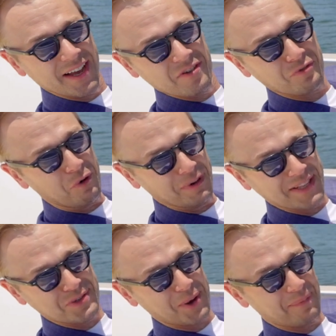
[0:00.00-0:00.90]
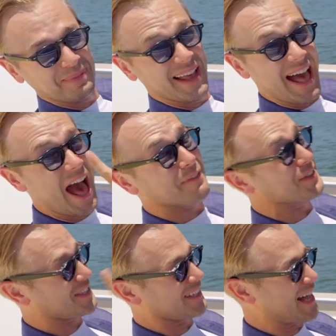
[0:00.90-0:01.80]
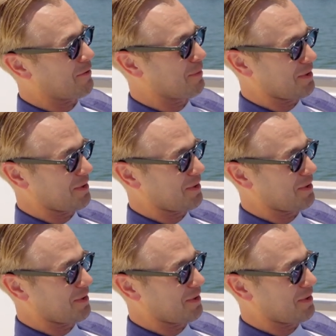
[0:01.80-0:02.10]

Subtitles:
forward as well. Haven't seen that one